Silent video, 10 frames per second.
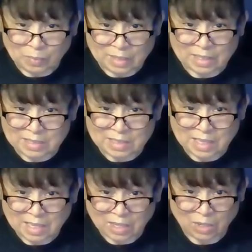is
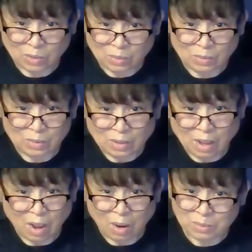here,
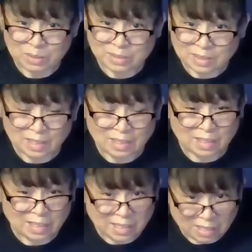always
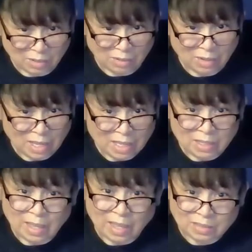here.
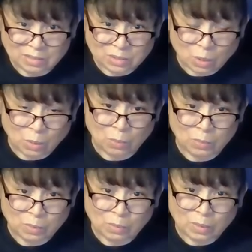And
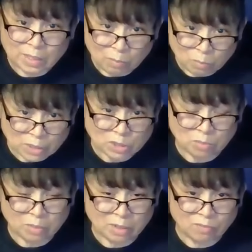so keep
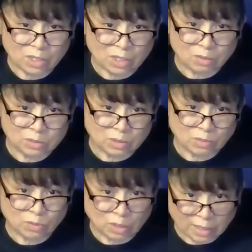watching my videos
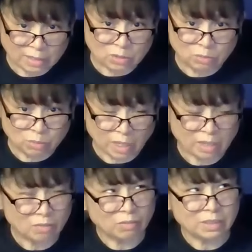if you like to. I
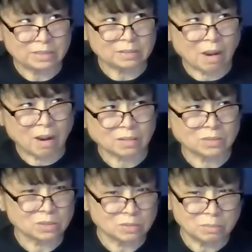don't really talk
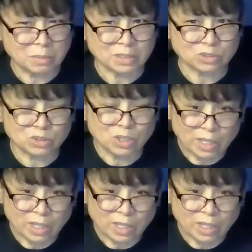too much,